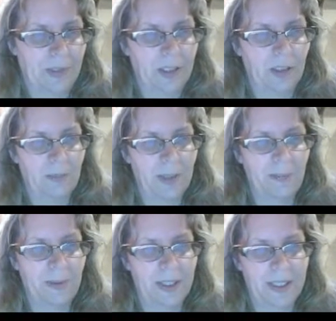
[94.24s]
You'll be
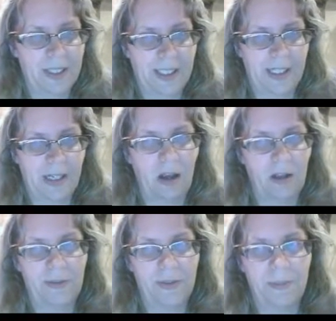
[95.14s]
able to see
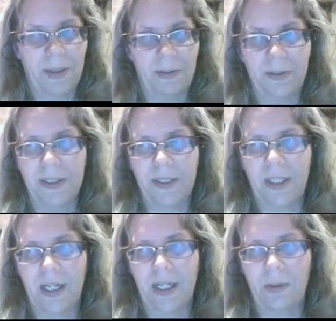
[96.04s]
all of the posts,
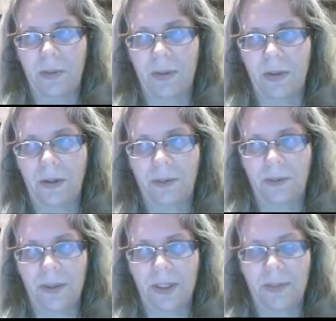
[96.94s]
and I will go
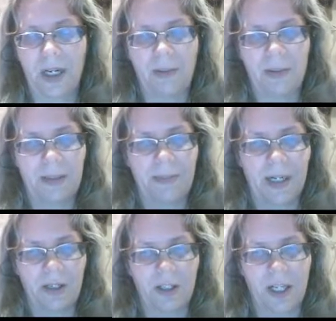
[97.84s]
through sometimes and
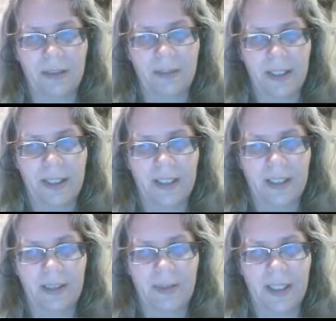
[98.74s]
make adjustments
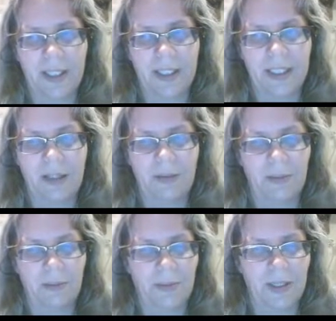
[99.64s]
in some of these, so
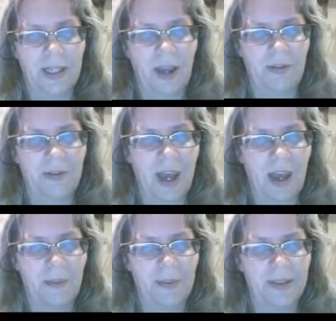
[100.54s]
don't freak out if
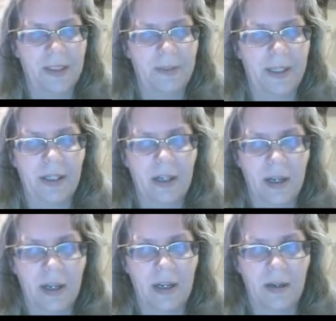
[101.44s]
that happens, but
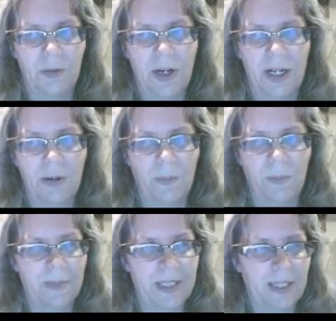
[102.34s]
trying
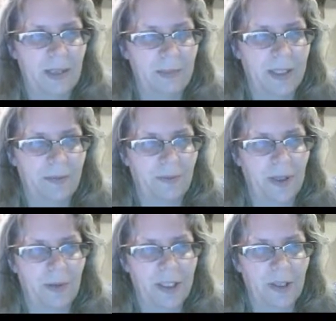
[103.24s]
to get them to
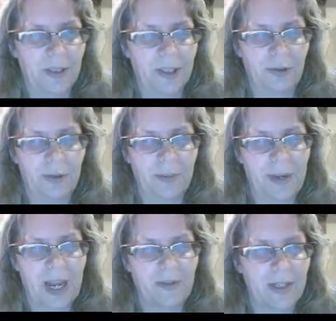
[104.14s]
flow into a stream
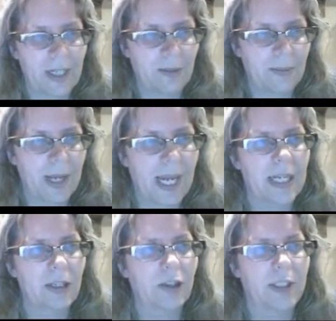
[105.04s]
I have on another
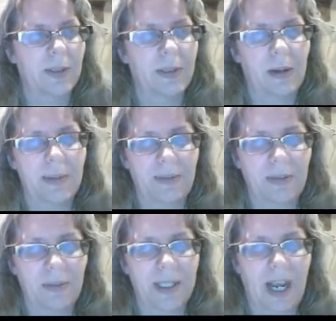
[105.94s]
page. So sometimes I
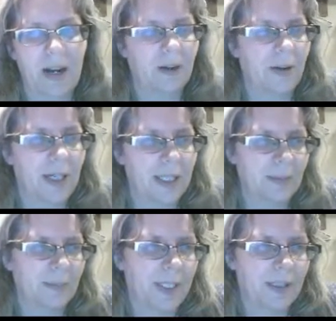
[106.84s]
have to recategorize
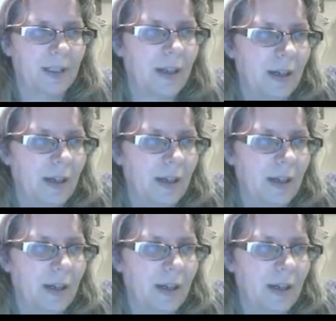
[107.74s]
something.